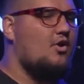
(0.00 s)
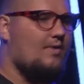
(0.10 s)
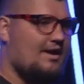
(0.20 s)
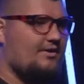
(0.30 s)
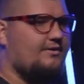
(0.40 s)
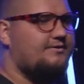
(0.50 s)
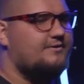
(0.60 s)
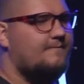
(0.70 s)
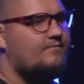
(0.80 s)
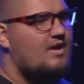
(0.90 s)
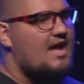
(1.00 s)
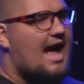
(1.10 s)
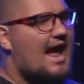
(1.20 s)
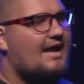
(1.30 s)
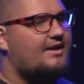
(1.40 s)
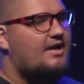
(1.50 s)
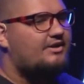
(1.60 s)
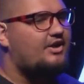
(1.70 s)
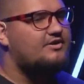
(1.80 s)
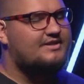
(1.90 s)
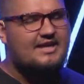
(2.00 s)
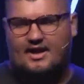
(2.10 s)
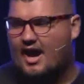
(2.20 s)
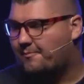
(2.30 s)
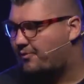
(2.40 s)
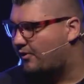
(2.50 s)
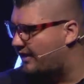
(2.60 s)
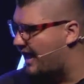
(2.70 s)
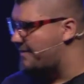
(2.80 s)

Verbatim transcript: Records. And there is a couple, a